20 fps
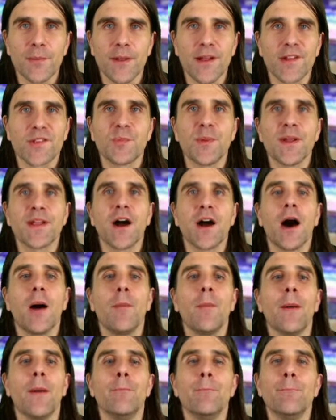has
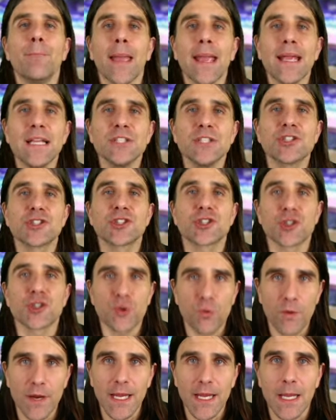become
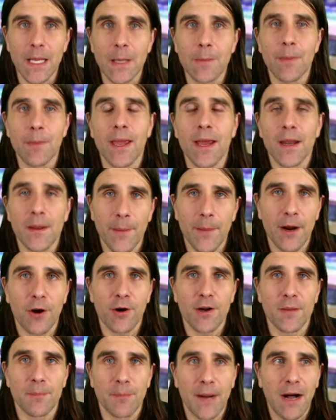mainstream in
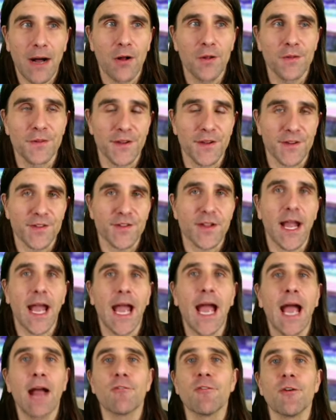American politics.
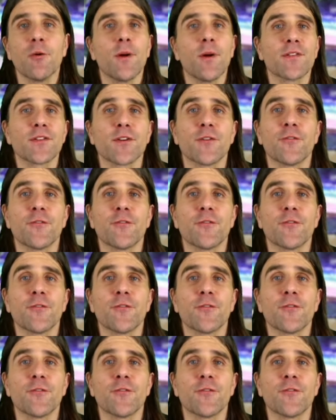Everyone's a